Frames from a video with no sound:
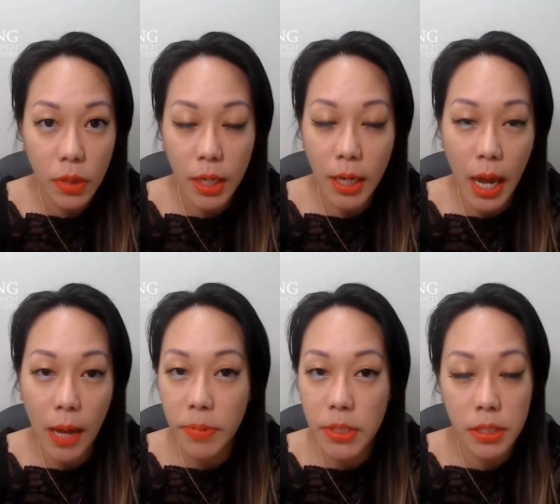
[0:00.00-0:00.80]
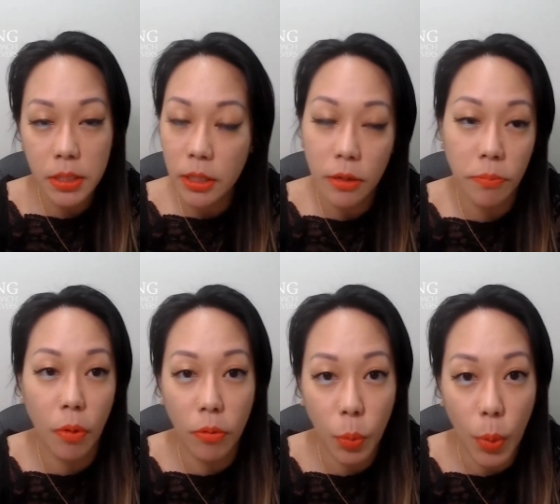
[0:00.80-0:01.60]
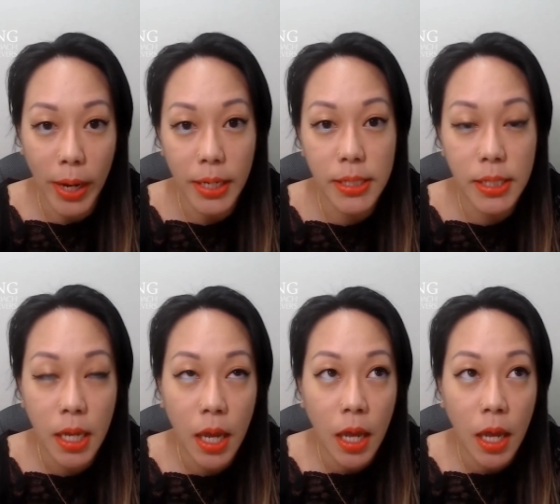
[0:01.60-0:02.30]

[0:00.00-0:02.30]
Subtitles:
It happens either both ways.